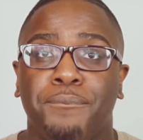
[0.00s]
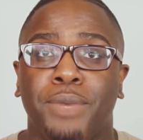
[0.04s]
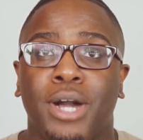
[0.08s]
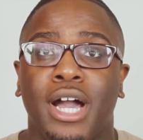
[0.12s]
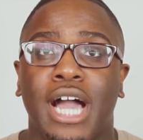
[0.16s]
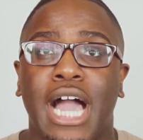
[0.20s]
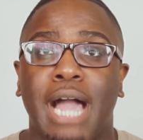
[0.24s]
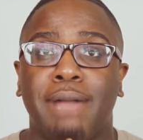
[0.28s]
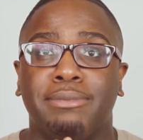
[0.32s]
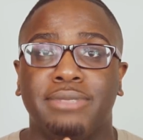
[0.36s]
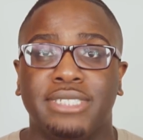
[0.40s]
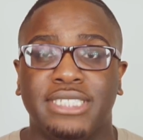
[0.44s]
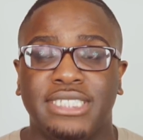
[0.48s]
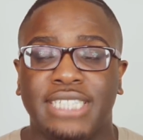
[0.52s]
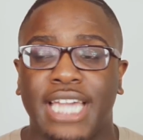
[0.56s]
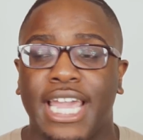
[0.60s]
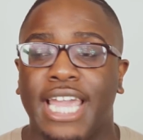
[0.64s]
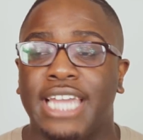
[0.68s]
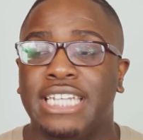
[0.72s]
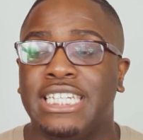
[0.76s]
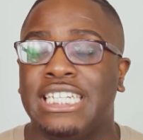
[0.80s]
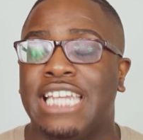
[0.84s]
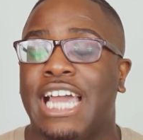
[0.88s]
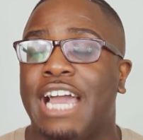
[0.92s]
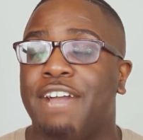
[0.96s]
but I'm
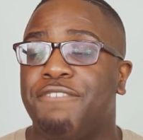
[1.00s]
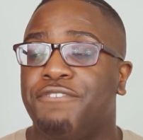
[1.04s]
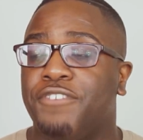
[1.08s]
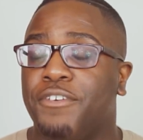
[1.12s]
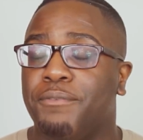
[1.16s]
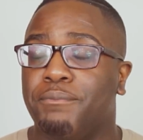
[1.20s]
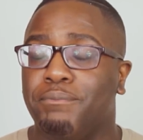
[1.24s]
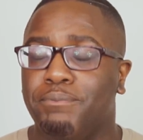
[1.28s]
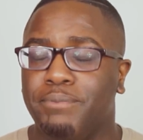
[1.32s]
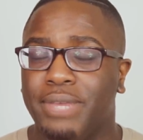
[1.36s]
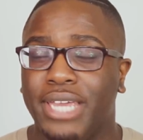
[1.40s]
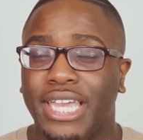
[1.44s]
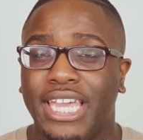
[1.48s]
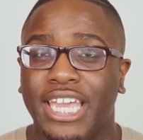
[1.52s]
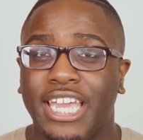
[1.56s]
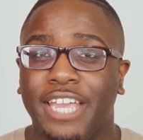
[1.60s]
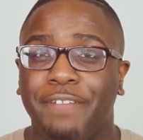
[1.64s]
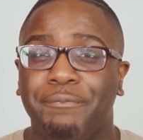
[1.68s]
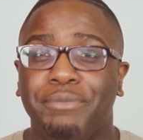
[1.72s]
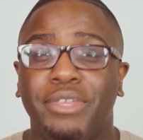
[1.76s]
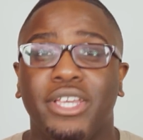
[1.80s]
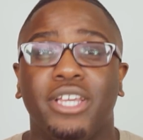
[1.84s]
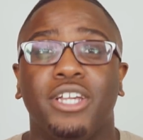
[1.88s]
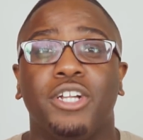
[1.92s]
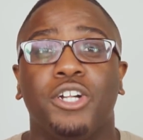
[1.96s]
saying that for
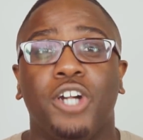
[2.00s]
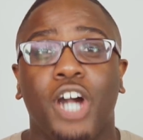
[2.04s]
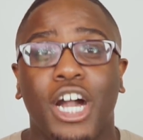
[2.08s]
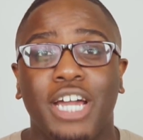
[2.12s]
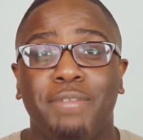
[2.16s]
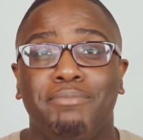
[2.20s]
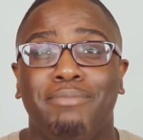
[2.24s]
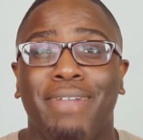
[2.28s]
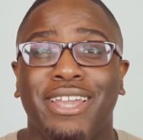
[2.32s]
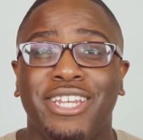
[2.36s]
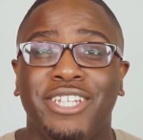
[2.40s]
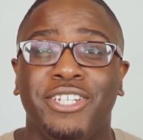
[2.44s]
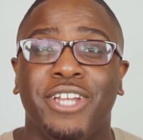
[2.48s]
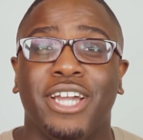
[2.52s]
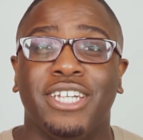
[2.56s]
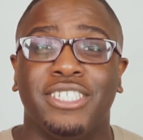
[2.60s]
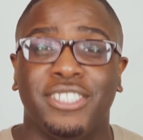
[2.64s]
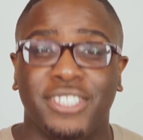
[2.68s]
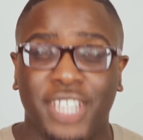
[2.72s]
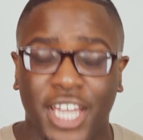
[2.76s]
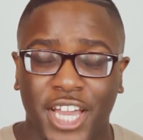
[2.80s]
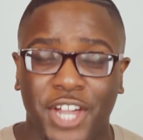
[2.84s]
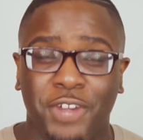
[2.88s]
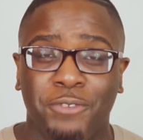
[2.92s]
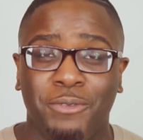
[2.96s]
me, God made you a
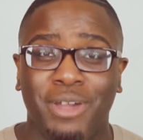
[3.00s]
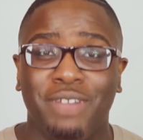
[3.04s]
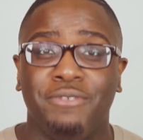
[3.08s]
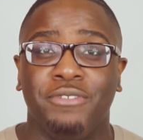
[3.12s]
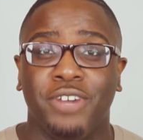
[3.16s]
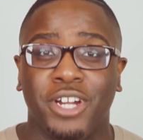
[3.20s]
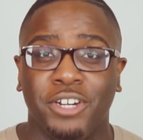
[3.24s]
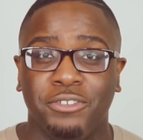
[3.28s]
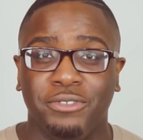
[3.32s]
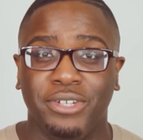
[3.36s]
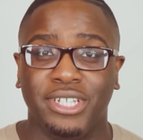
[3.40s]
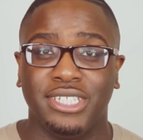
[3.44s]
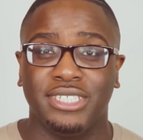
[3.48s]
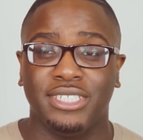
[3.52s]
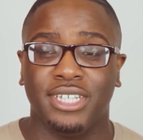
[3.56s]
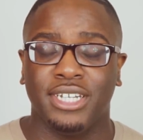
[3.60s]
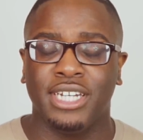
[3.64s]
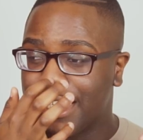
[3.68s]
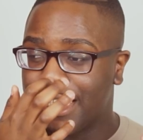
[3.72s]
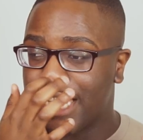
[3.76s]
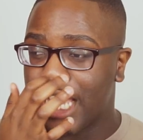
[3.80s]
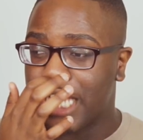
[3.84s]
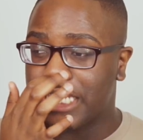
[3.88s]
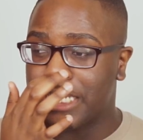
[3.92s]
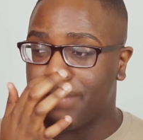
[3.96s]
certain way for a reason.
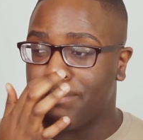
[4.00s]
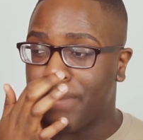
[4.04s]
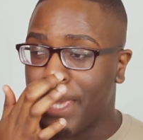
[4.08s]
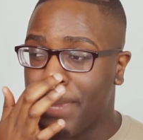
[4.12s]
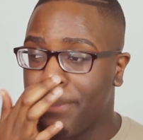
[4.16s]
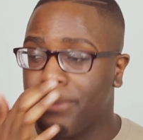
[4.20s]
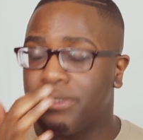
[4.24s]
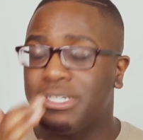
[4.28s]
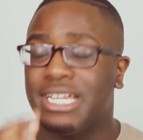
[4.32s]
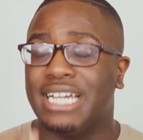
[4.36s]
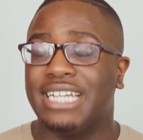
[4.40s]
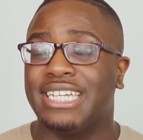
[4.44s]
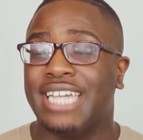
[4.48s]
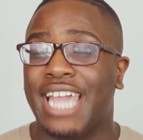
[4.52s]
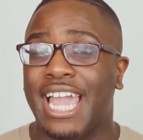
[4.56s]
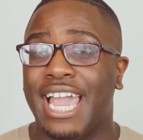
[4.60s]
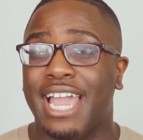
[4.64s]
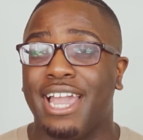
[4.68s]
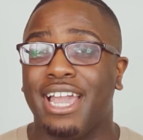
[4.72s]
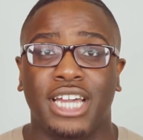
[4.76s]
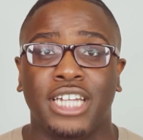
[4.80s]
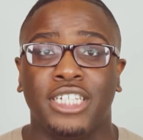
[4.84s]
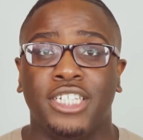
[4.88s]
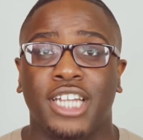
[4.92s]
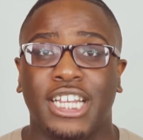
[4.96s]
There are some people that
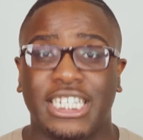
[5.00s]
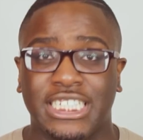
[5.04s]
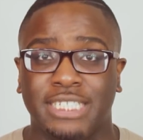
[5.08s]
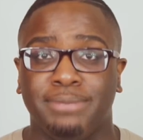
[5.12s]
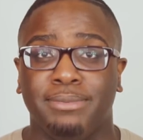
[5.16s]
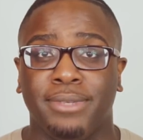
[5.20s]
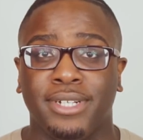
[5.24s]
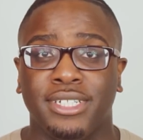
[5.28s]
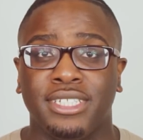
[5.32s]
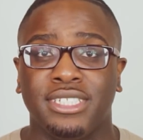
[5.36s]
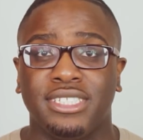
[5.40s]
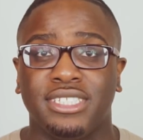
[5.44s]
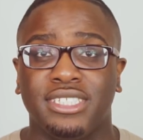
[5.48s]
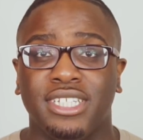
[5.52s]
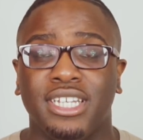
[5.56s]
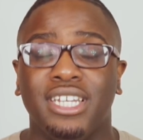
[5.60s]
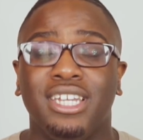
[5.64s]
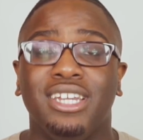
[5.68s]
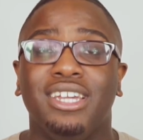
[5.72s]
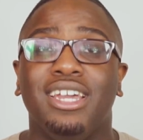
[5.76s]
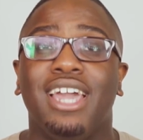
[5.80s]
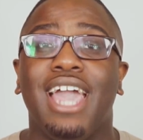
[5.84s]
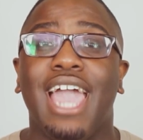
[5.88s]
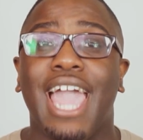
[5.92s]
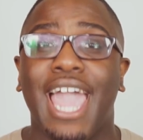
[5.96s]
get adjustments
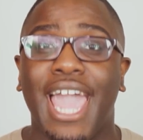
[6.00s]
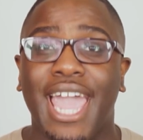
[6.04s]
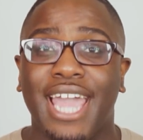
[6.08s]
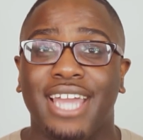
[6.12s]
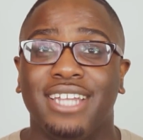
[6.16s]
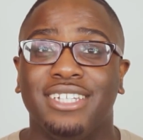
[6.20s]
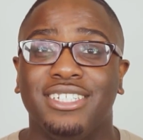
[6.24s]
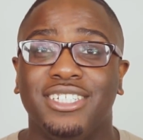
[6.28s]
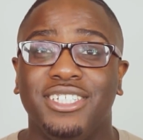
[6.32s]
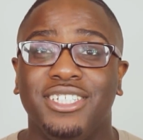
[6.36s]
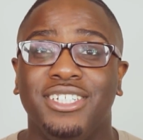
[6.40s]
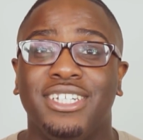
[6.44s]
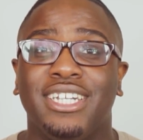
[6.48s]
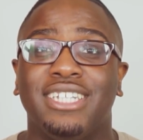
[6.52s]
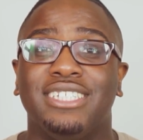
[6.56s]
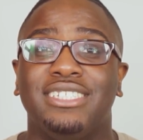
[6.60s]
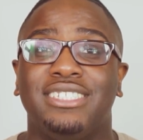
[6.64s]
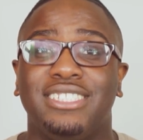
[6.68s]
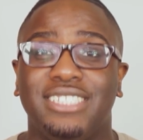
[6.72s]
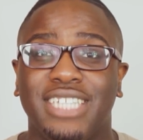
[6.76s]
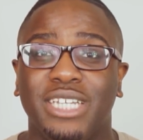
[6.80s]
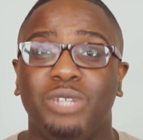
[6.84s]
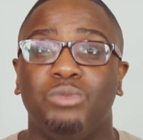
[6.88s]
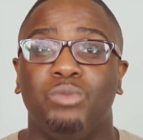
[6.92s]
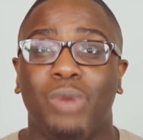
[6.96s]
and you can
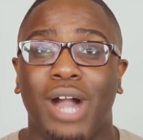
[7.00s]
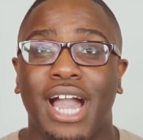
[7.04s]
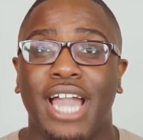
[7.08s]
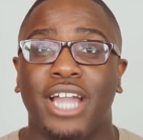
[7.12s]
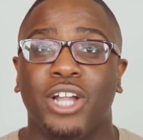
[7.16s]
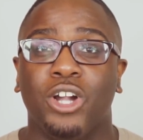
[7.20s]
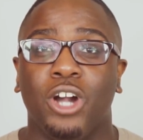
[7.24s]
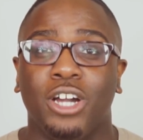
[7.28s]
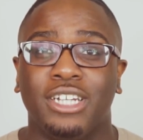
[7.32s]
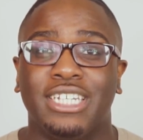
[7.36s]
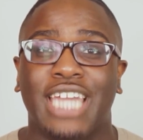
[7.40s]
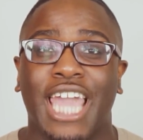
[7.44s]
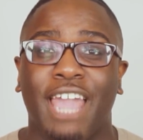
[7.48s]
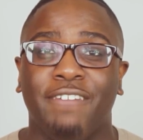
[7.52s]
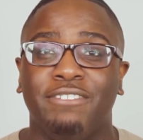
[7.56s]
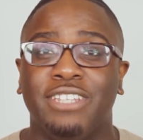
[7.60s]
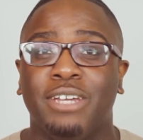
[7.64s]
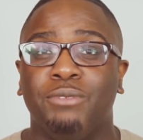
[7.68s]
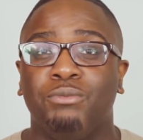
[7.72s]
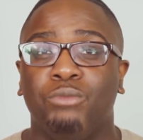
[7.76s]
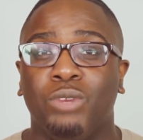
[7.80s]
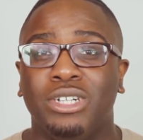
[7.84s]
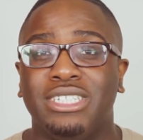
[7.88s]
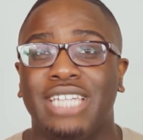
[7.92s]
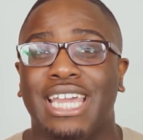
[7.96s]
see why God gave
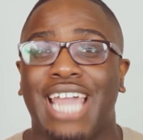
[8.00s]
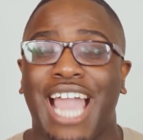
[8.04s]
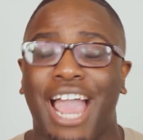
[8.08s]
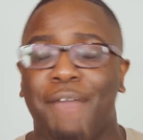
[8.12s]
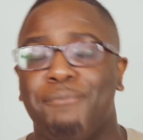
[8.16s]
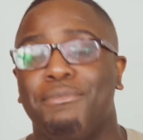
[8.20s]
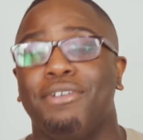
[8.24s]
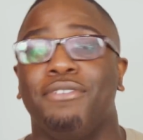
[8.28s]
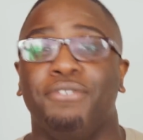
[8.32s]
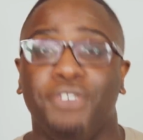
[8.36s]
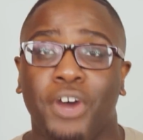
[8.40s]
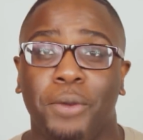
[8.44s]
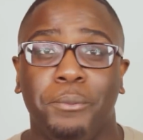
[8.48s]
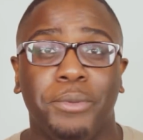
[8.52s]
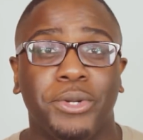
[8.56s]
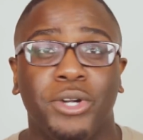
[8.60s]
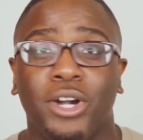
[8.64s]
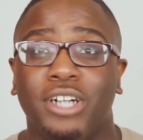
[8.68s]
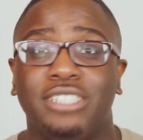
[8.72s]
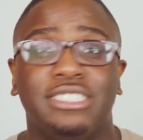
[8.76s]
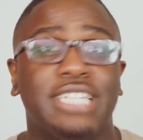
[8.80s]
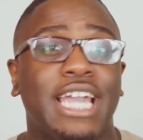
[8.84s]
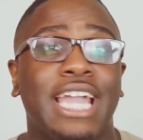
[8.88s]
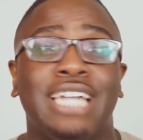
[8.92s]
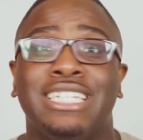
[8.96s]
them what they had before,
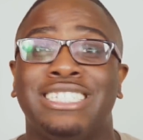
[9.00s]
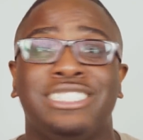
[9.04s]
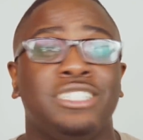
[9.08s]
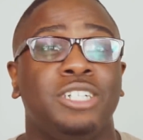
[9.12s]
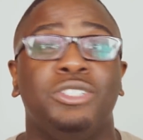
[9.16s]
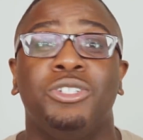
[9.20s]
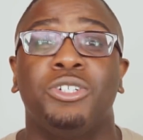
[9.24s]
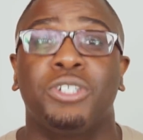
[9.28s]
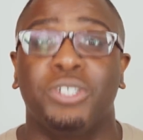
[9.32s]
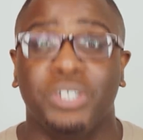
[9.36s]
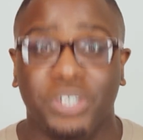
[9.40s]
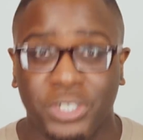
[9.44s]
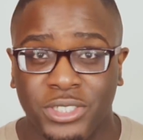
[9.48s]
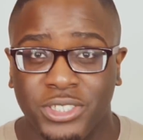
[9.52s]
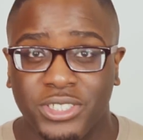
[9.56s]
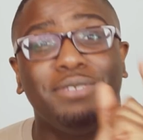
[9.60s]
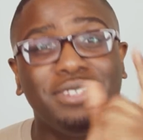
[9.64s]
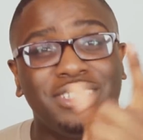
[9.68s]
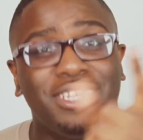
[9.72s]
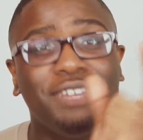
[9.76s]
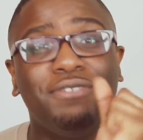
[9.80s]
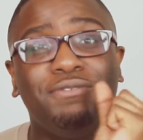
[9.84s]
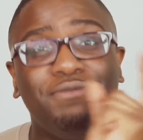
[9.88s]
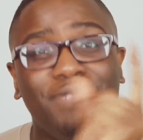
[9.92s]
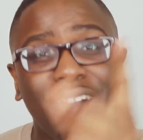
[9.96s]
because it does not look good.
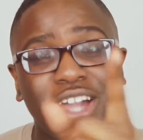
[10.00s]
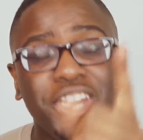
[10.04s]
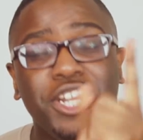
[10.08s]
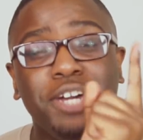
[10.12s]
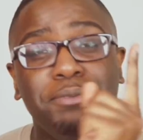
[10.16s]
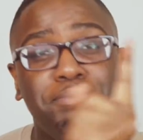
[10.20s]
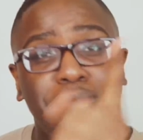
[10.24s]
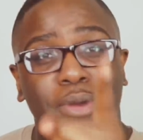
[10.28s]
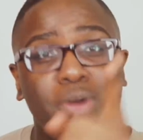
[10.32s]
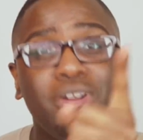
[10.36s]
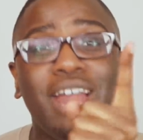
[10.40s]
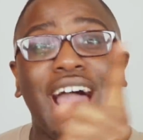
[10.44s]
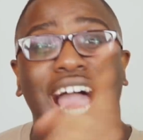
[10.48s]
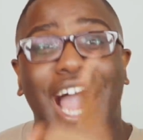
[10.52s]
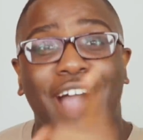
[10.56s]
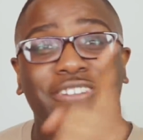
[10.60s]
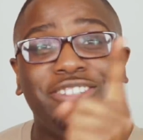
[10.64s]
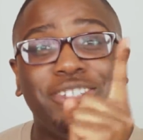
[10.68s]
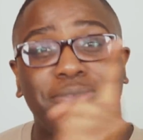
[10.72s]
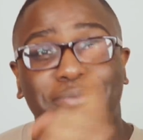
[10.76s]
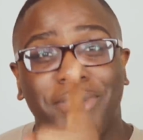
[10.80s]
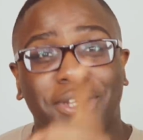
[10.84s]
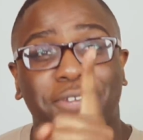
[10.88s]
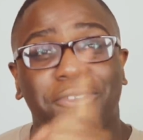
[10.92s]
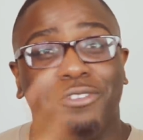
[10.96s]
The final bone I have
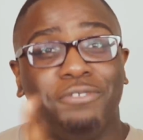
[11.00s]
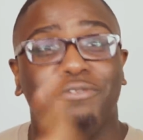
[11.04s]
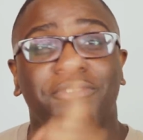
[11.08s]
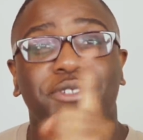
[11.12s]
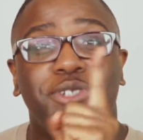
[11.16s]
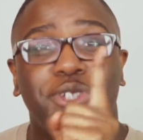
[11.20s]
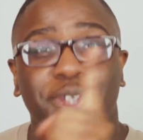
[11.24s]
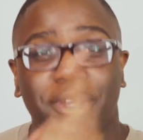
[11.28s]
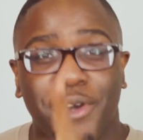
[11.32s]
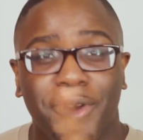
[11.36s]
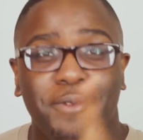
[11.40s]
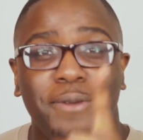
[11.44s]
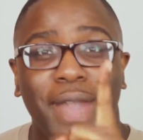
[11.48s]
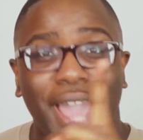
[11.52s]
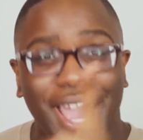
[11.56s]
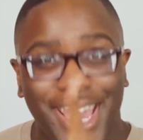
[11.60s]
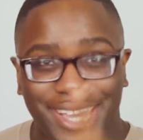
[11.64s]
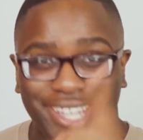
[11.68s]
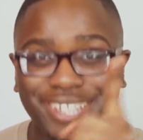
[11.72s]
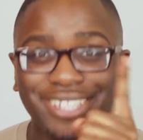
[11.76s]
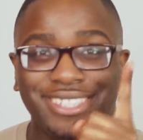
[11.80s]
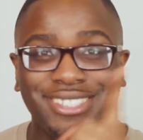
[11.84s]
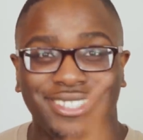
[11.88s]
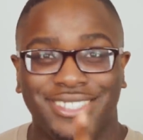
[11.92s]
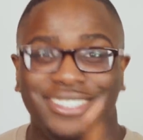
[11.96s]
to pick with your
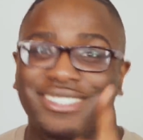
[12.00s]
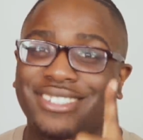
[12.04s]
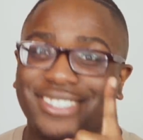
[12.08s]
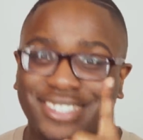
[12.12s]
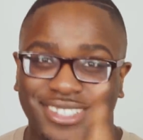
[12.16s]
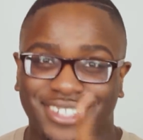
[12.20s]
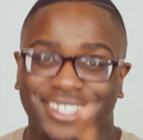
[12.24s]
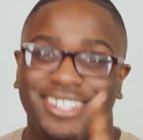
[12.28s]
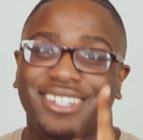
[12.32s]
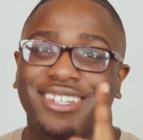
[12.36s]
way is